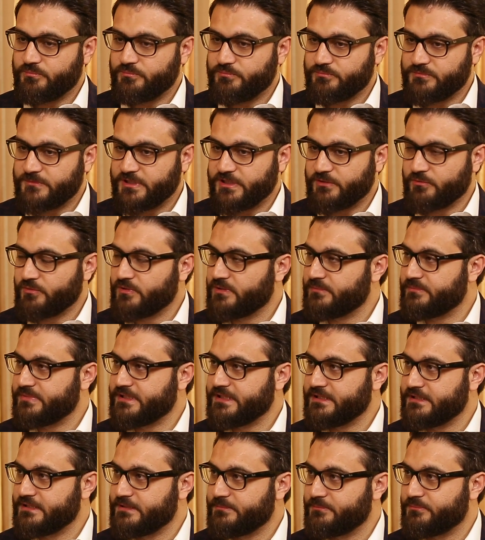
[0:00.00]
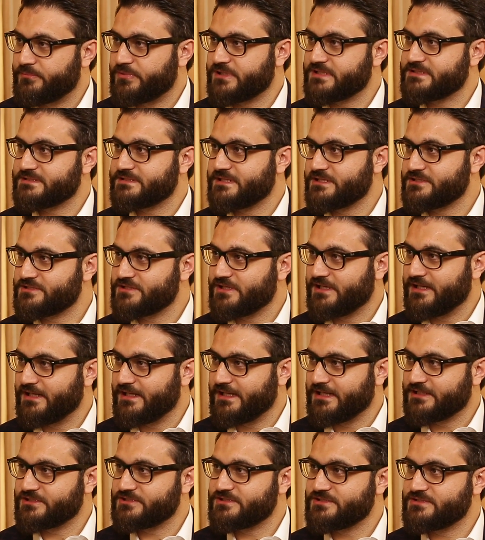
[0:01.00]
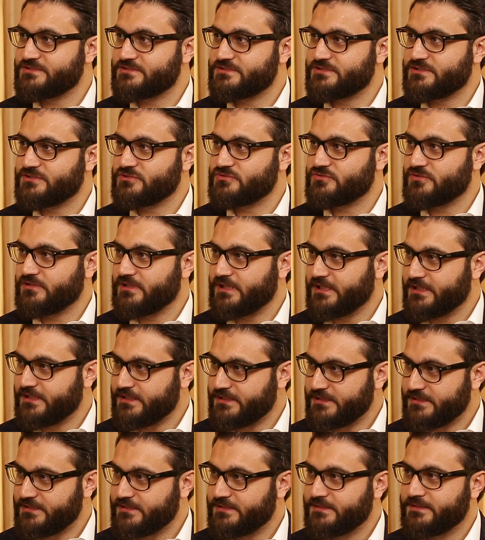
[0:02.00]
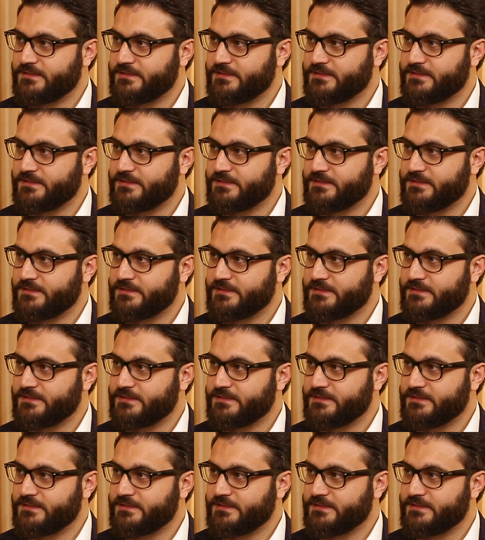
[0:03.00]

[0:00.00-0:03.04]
There will be presidential elections in July.